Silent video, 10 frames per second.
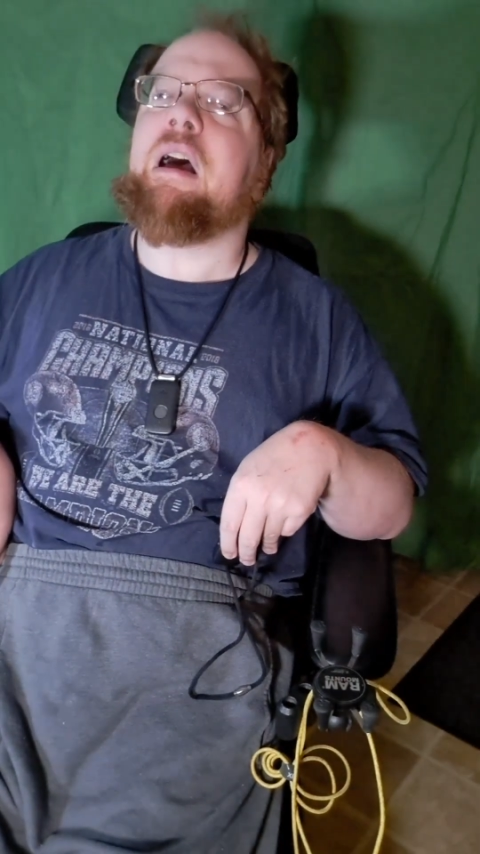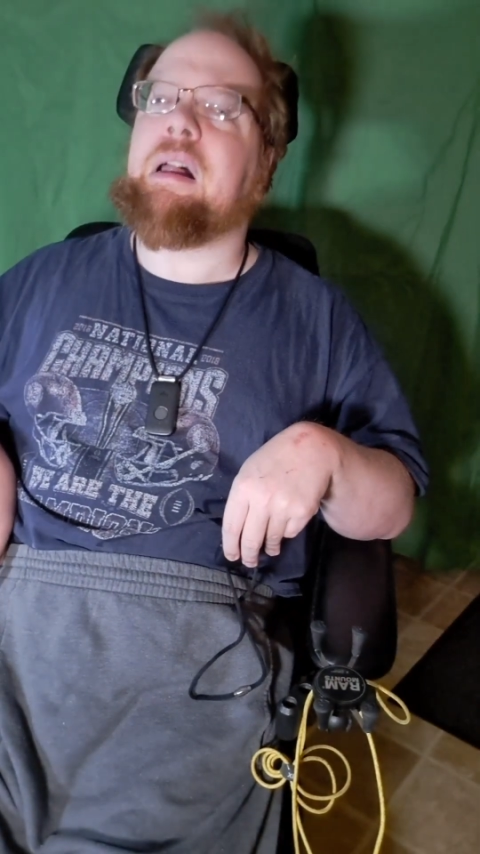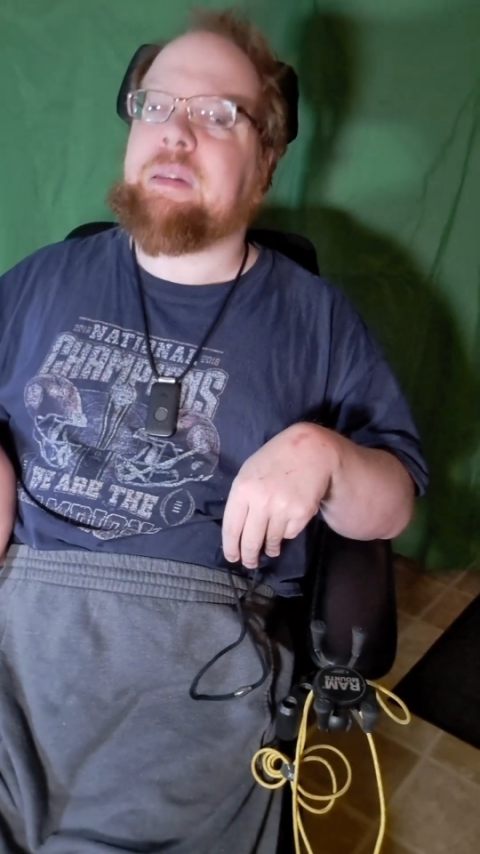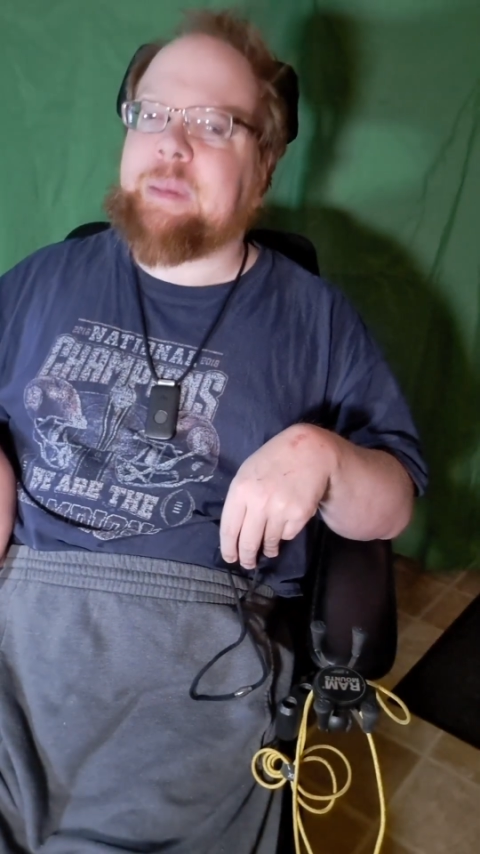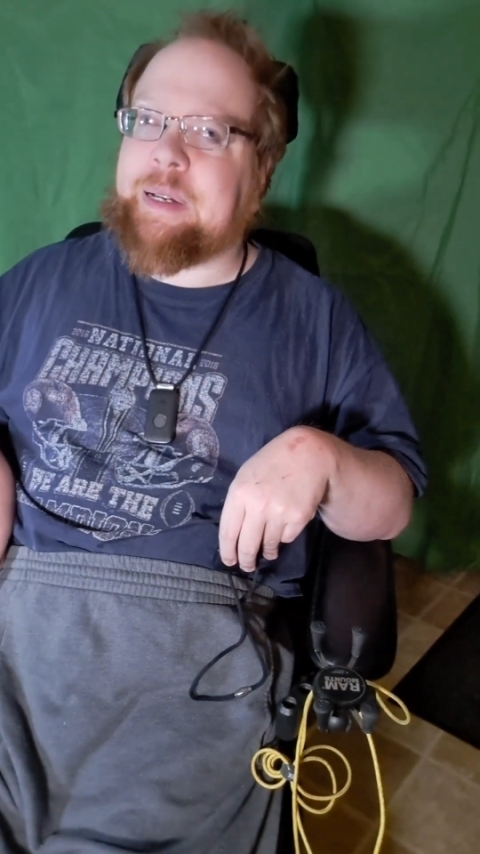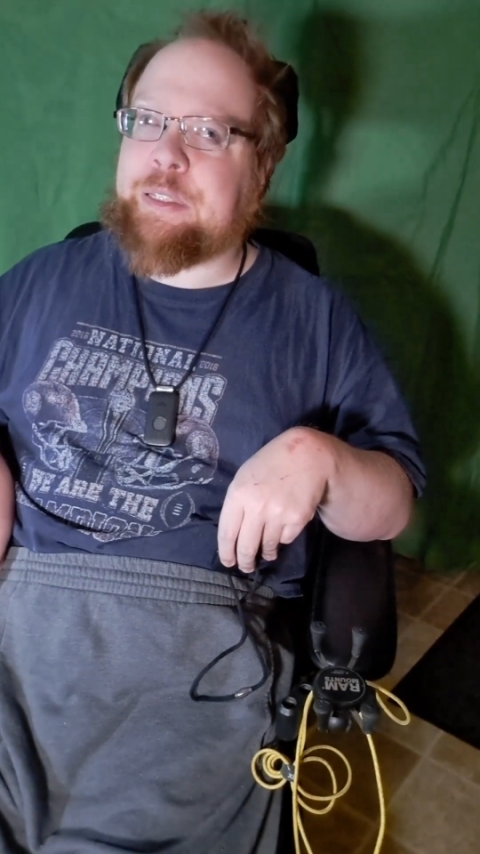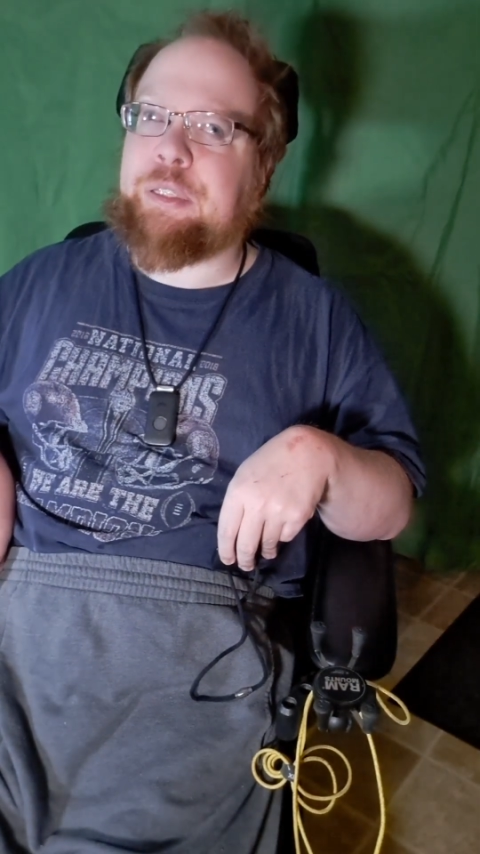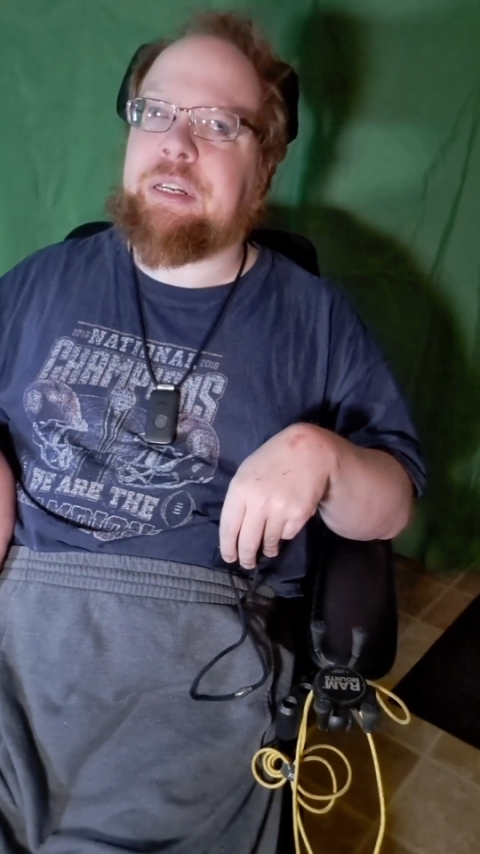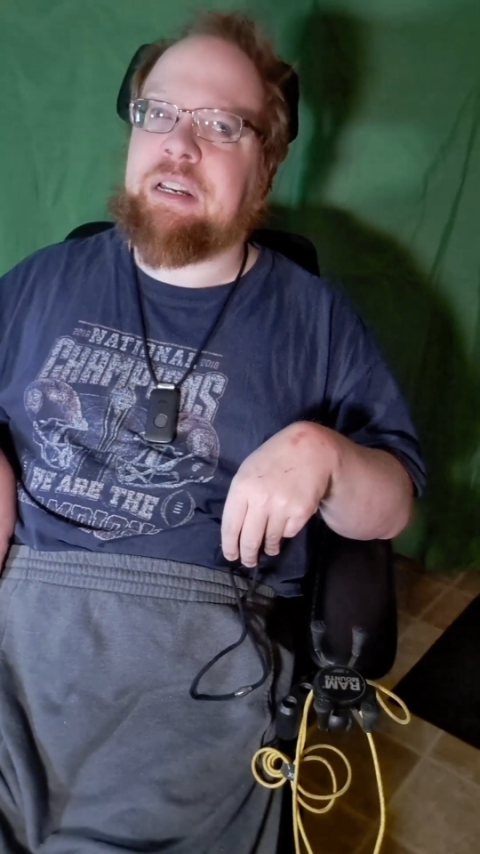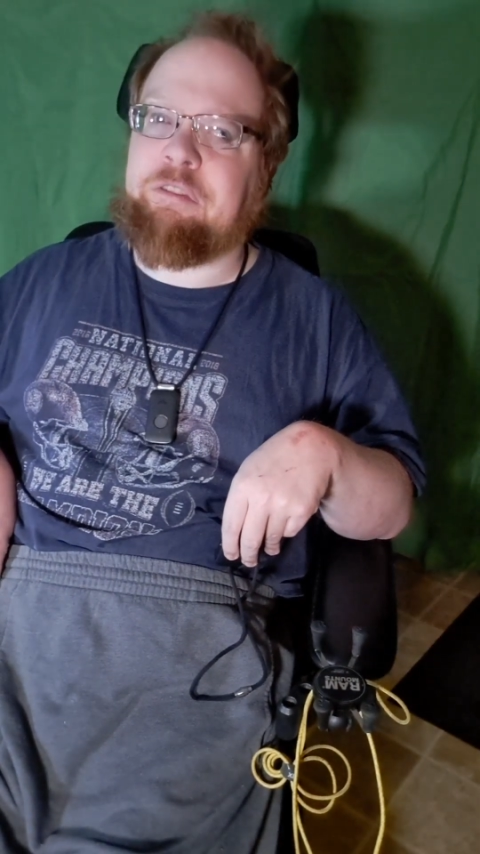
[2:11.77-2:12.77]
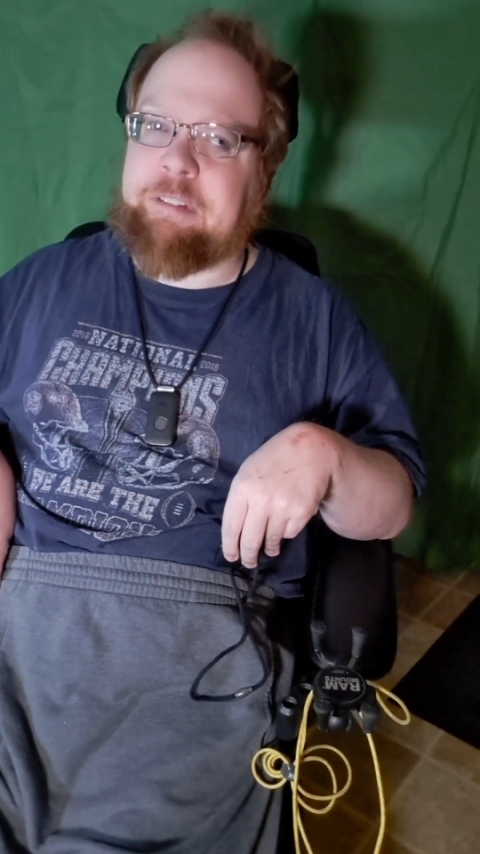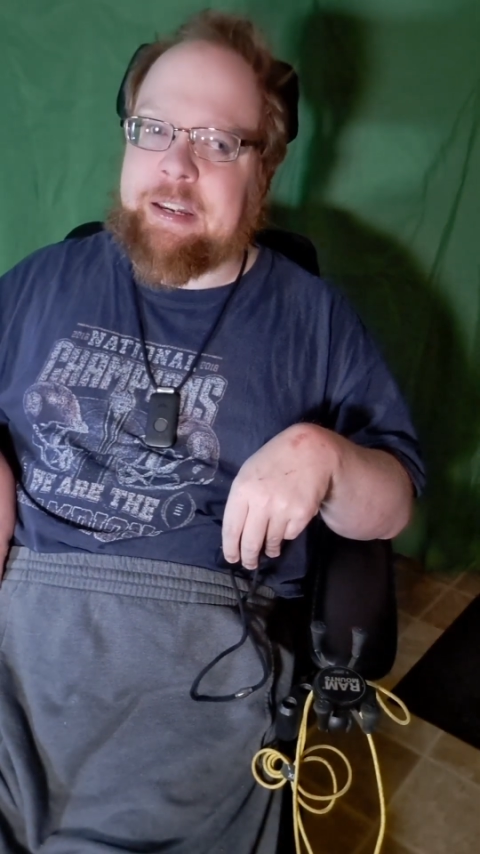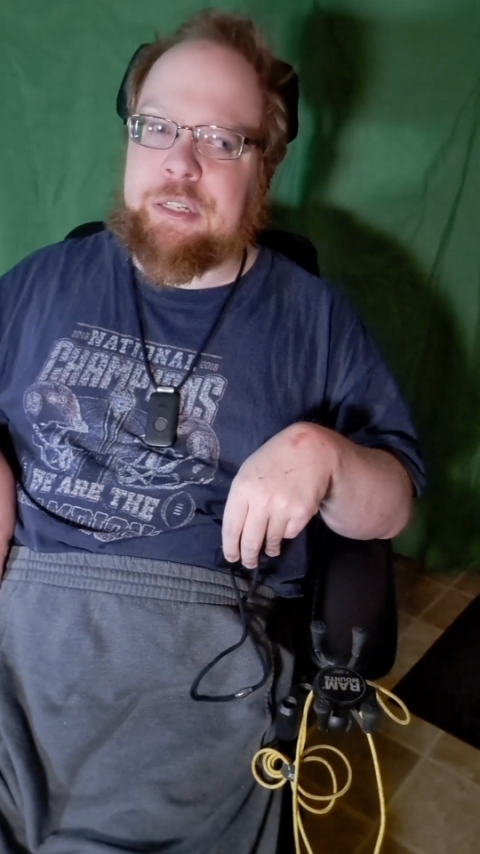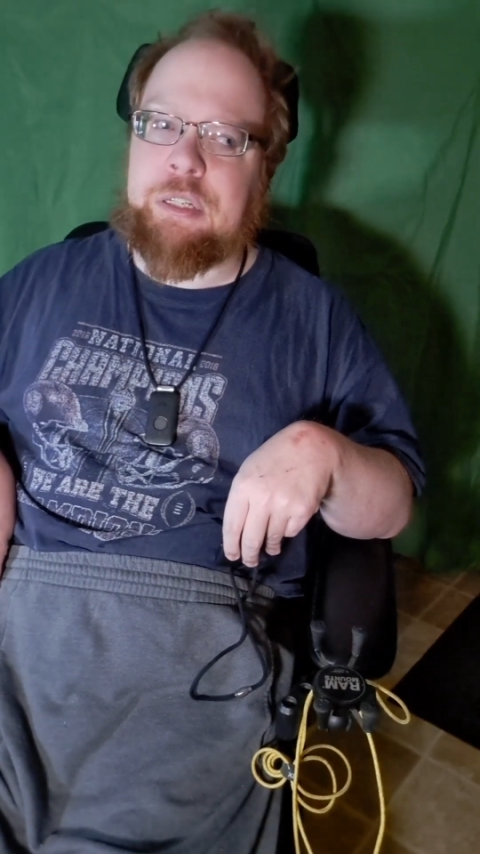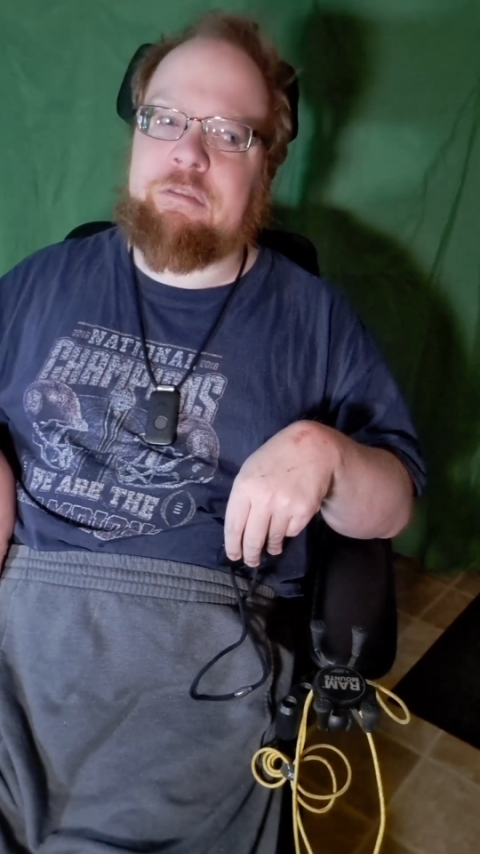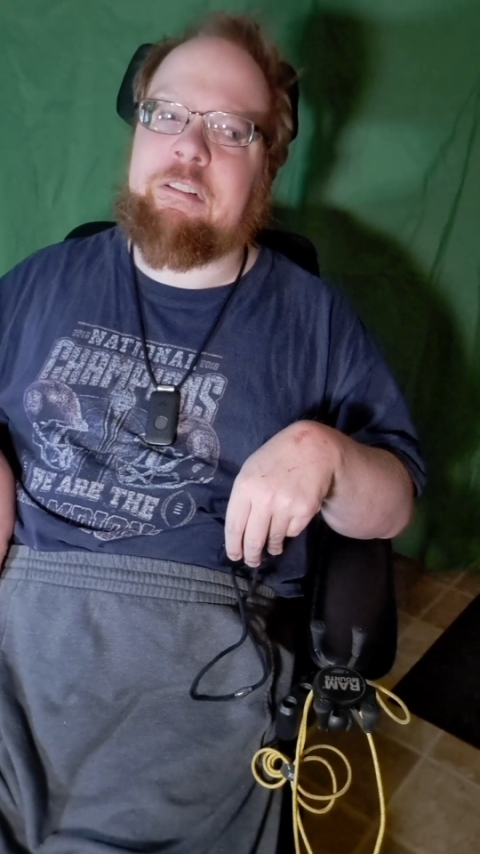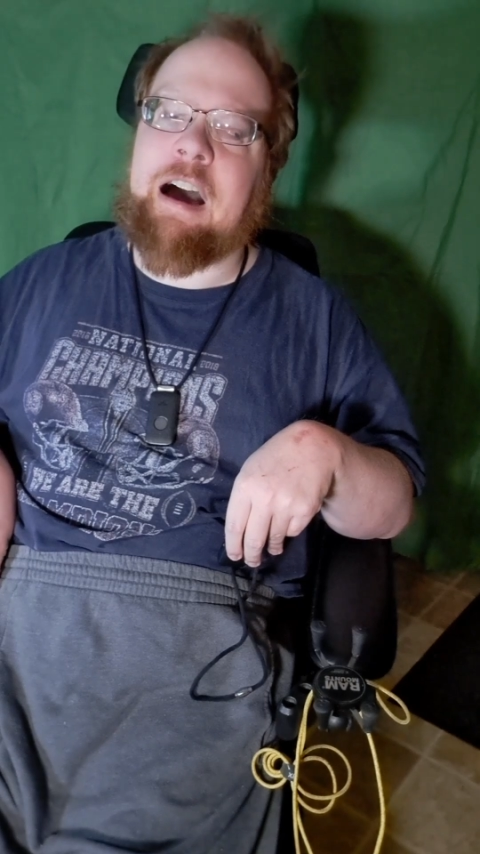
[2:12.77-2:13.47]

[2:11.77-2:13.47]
a less invasive